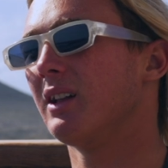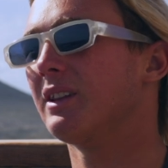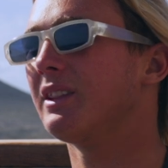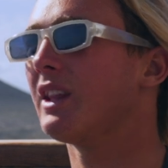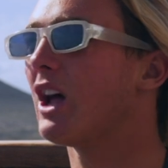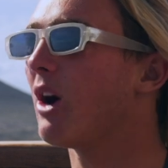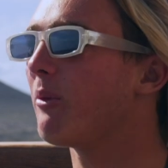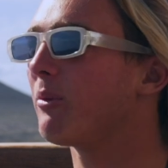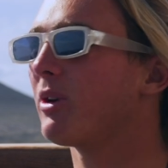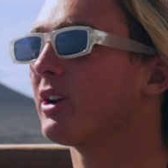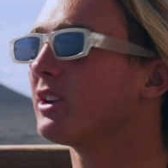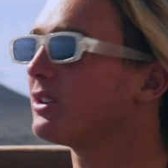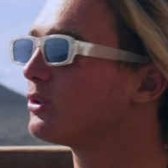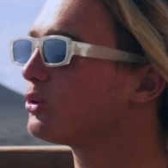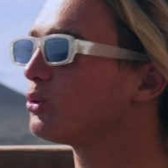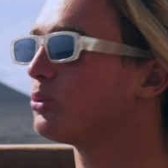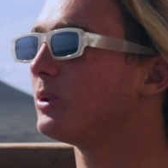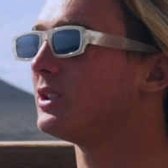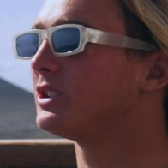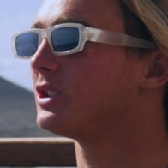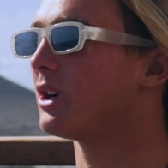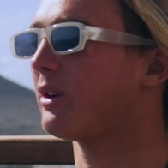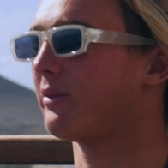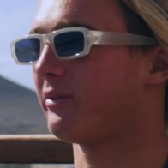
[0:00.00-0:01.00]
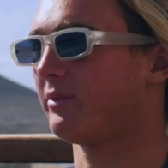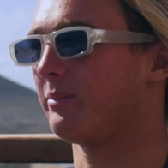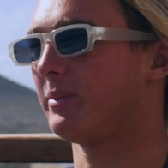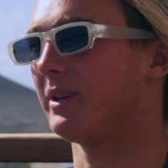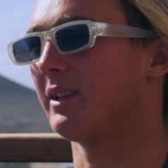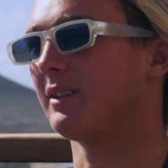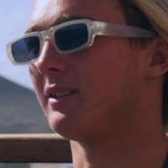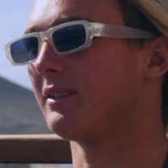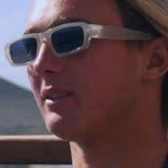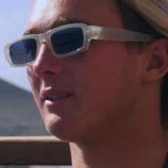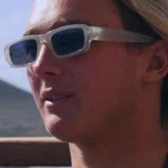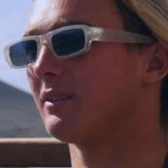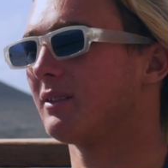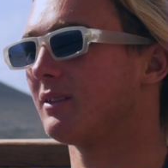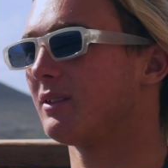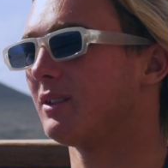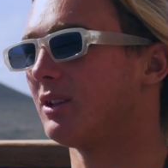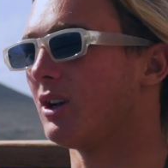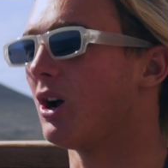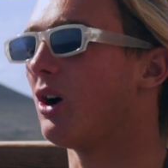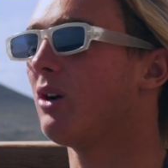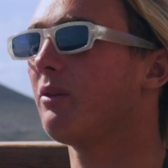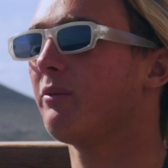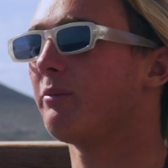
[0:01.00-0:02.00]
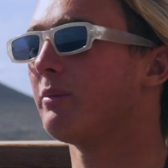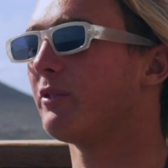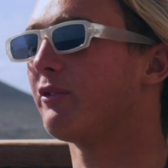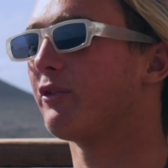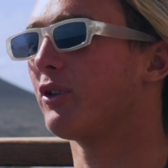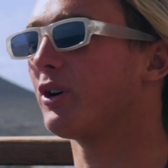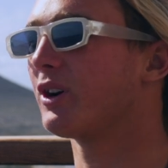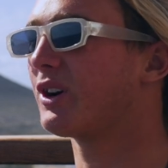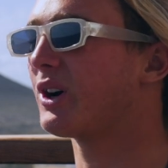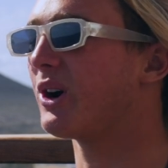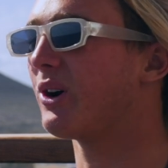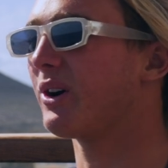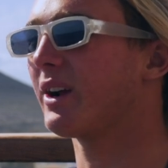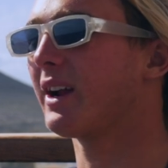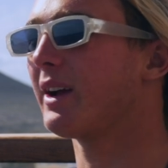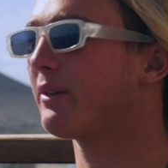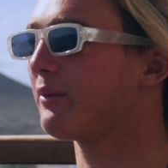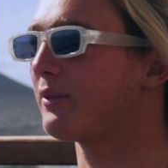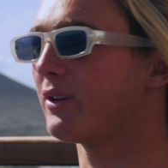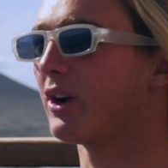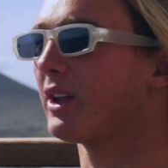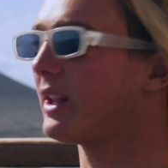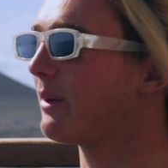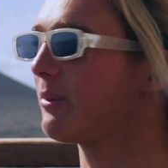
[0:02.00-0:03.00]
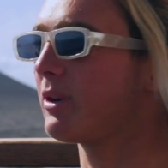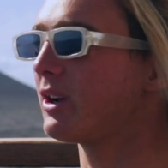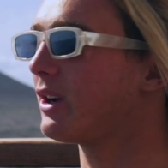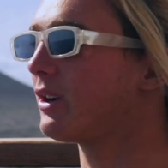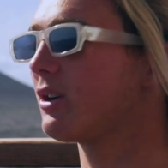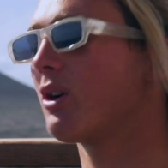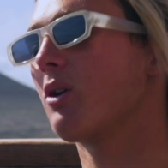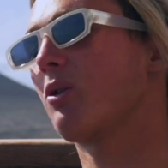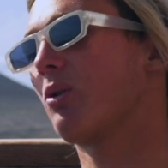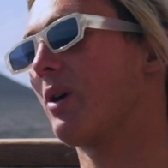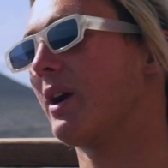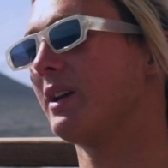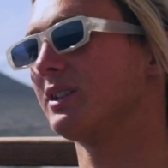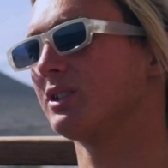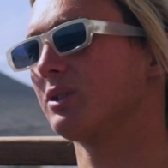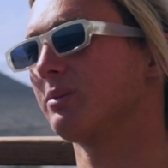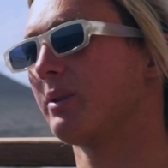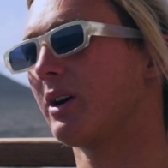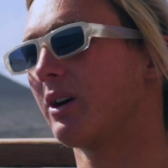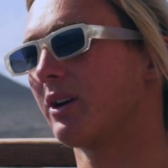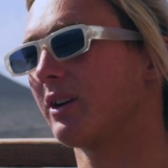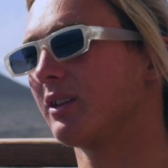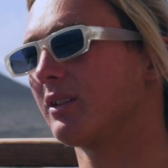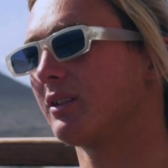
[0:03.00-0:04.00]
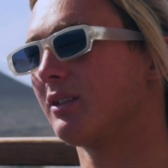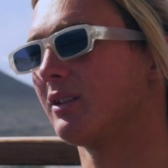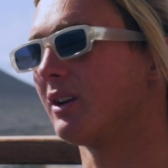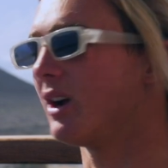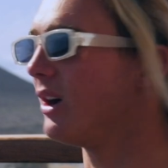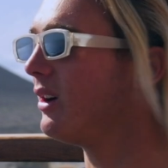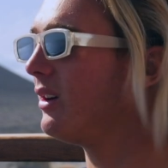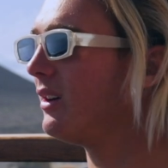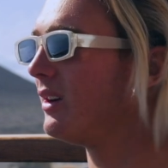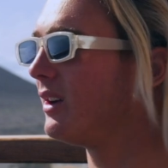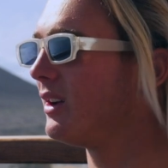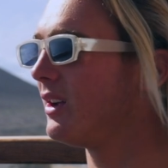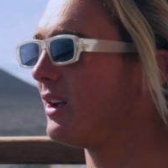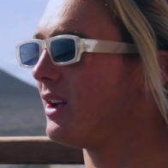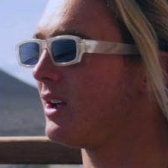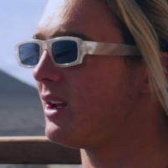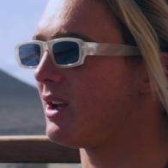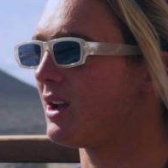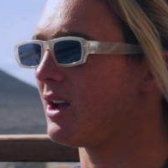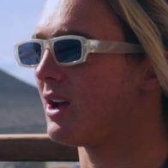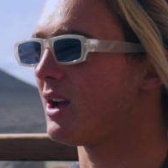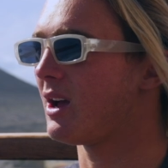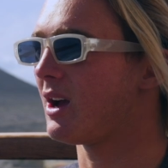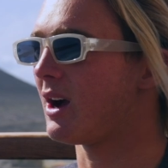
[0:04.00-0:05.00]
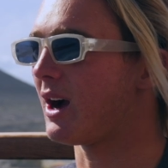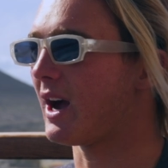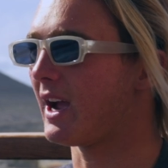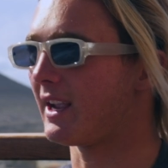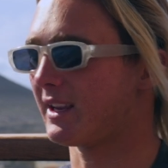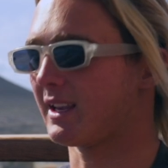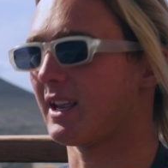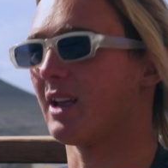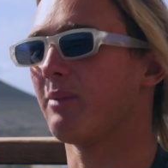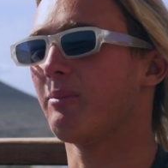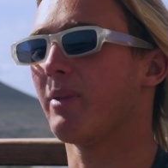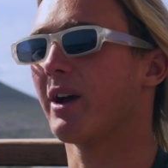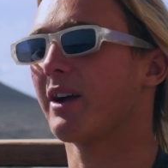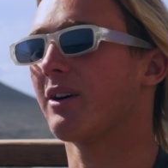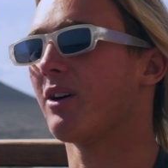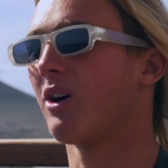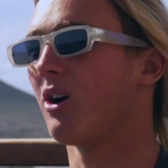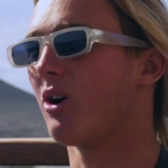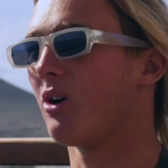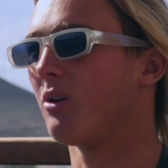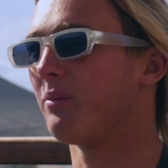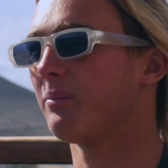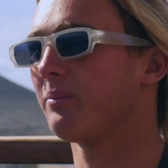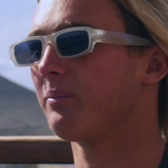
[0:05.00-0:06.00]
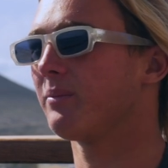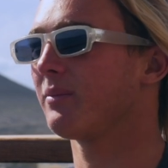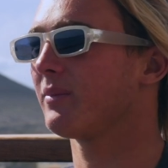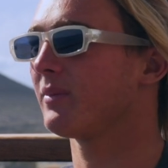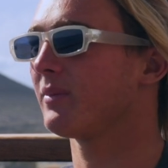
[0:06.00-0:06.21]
Now I'm gonna switch off a bit, before Kota. If not, I'm gonna go crazy about it, I came back home,